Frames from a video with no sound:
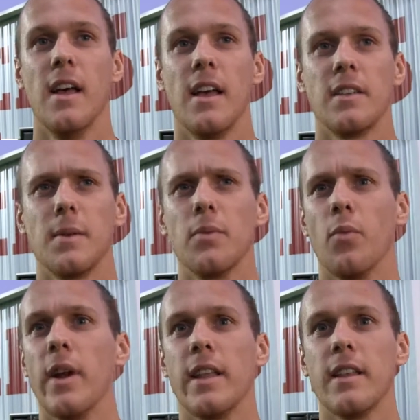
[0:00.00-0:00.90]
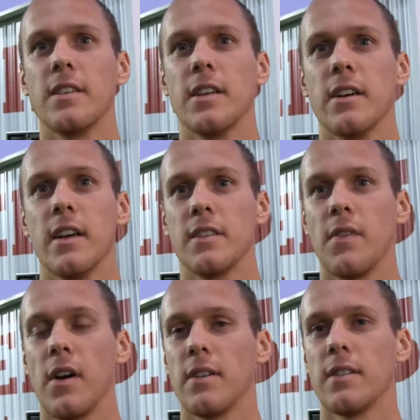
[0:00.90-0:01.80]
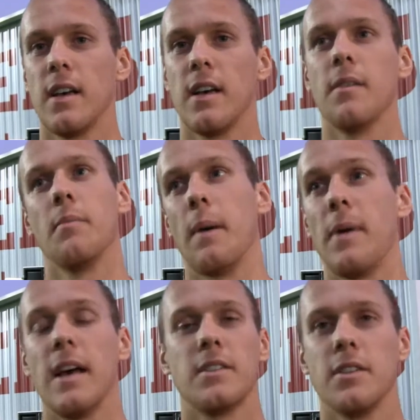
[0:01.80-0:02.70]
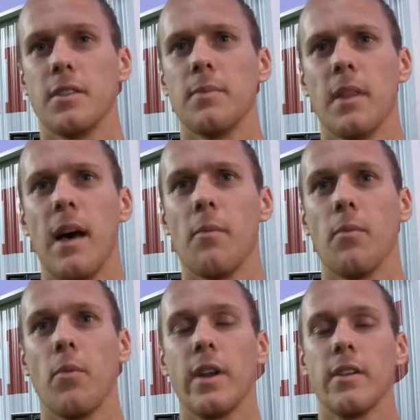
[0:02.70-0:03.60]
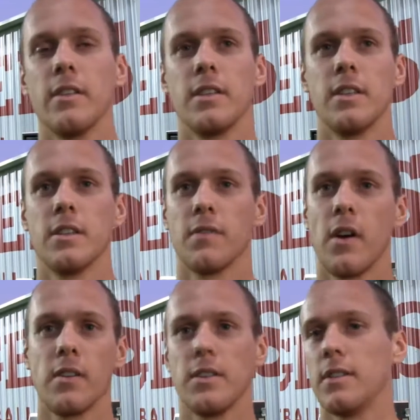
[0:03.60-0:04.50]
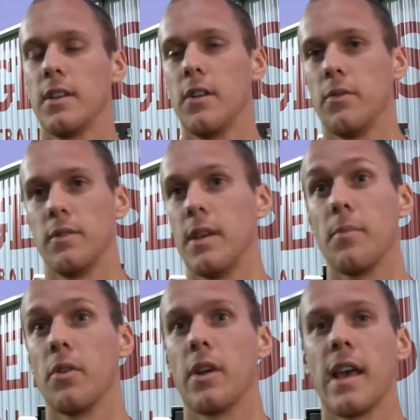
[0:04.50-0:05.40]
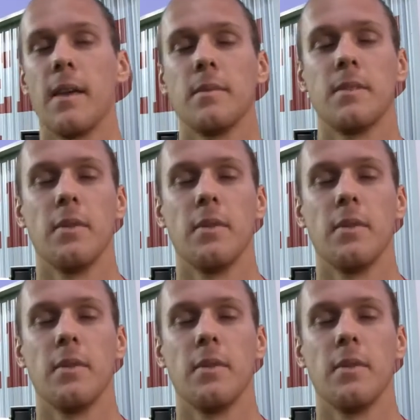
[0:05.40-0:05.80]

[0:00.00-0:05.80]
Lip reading: It's been windy this year. As far as my past years, it's been a lot windier this year as far as just, you know, typical games.